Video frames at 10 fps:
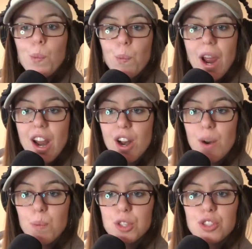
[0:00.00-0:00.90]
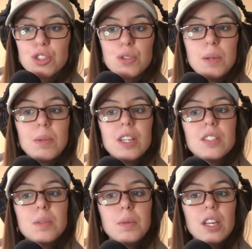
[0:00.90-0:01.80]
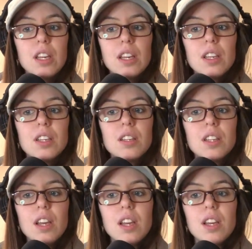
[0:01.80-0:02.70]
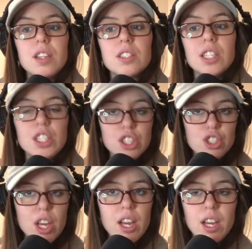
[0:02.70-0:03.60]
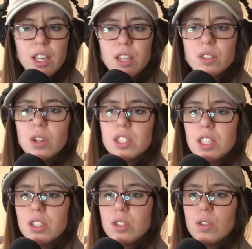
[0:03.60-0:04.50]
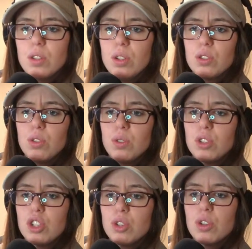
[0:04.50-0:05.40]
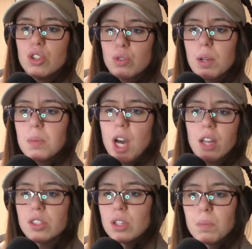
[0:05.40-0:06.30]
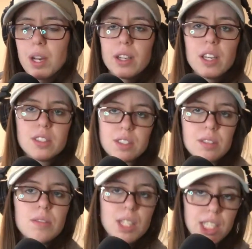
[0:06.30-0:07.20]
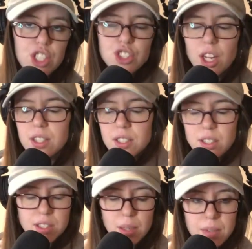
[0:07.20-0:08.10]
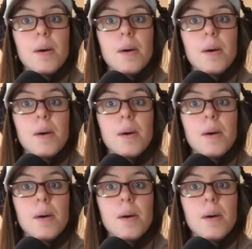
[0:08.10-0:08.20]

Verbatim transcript: Where would your dream place to be to DJ, I guess? Or it says do to do your dream concert, but I guess to DJ is like the same thing.